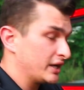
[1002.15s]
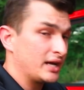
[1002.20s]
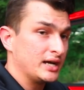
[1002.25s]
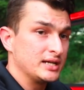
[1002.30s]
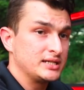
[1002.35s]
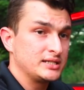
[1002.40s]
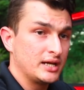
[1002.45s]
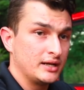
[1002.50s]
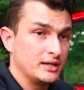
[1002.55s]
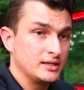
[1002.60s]
Like
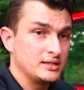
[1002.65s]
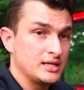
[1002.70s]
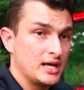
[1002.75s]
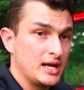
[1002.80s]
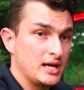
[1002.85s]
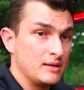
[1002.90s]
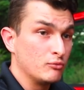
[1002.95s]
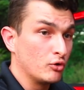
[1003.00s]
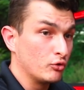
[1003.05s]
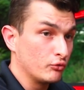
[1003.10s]
I said, it's
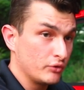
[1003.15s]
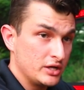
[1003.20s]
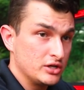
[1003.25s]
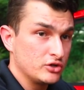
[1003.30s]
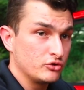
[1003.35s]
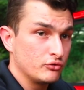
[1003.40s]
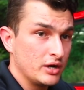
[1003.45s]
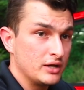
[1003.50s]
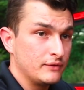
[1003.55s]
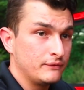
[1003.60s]
a
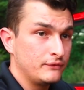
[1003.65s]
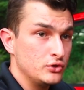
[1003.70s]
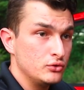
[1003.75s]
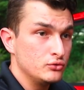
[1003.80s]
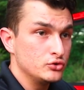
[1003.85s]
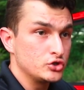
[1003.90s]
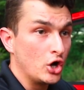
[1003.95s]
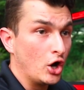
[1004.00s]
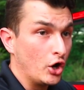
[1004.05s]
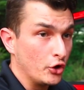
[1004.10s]
marine grade
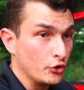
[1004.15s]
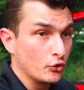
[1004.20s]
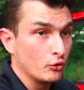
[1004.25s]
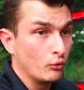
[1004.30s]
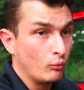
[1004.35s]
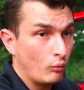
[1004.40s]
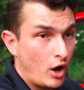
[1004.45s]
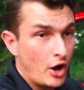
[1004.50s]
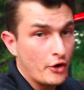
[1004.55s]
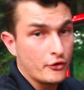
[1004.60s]
fuse
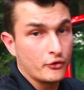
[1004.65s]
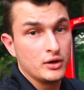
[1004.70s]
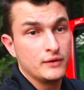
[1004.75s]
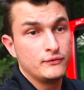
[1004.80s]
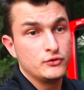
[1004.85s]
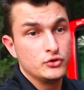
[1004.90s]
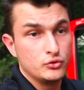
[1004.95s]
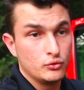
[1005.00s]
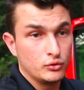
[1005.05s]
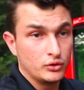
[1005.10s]
underwater
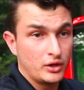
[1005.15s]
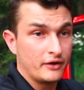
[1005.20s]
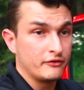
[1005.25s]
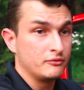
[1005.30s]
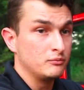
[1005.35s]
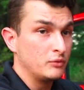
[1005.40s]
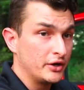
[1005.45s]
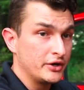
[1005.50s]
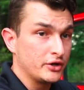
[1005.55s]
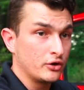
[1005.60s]
if you do a lot
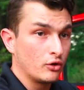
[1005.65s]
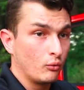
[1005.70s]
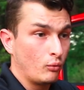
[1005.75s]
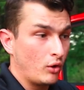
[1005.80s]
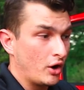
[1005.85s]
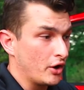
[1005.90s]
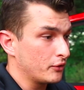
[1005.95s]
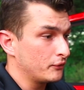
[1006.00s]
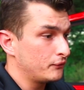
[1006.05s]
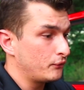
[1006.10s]
of mudding or
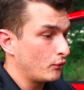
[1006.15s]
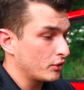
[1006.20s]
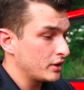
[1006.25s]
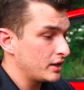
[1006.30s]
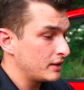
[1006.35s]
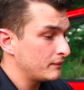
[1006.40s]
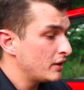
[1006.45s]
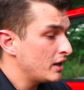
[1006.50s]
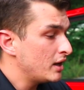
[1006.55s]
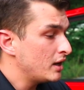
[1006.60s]
water
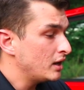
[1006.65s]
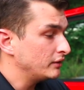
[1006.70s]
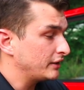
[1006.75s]
fording,